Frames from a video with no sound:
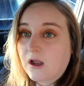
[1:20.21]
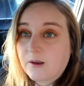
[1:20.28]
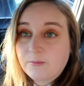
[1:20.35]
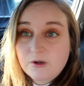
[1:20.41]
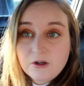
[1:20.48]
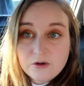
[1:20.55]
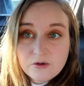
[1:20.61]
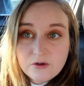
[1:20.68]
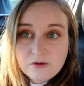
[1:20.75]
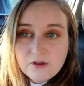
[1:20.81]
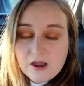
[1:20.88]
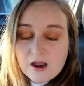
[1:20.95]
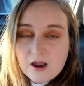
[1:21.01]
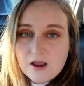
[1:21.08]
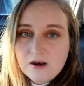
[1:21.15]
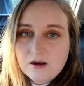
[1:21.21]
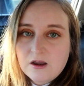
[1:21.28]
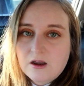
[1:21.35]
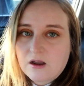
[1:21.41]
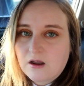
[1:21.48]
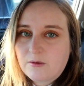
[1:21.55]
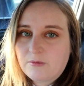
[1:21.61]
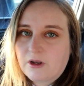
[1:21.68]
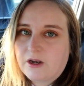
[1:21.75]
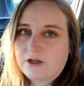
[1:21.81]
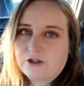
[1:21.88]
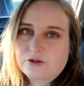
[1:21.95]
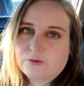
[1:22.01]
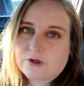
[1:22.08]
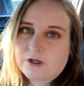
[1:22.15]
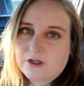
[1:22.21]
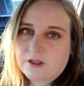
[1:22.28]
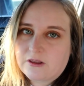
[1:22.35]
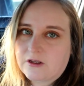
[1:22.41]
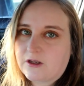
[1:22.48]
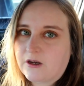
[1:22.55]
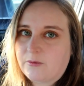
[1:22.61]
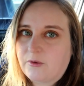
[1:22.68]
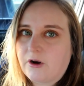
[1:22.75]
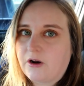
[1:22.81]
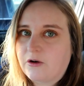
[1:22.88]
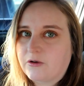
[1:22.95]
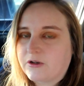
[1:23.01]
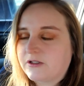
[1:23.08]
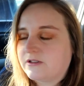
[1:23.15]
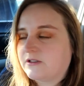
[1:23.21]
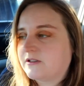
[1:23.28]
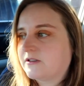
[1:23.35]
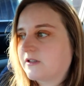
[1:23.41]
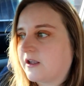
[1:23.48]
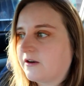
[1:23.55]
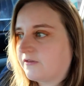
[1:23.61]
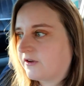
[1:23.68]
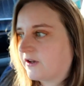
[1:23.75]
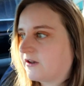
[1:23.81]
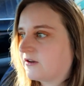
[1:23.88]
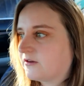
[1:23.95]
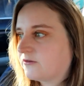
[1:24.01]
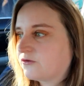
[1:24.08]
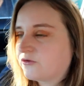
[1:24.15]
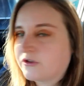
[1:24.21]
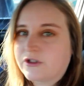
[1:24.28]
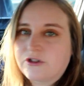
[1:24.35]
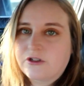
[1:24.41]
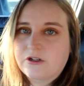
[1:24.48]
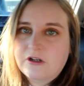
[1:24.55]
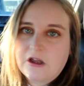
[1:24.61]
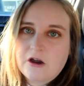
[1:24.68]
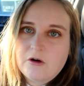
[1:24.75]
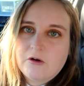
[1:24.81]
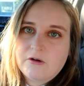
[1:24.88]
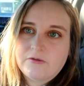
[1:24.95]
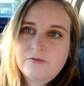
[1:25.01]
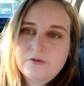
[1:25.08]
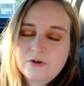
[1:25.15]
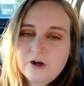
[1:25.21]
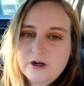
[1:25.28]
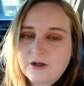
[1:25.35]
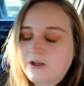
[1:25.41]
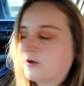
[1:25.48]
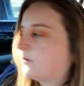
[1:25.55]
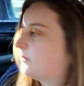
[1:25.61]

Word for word: I'm going to go do that. Um, and I just wanted to get the camera out because it's kind of like a tradition now of trying to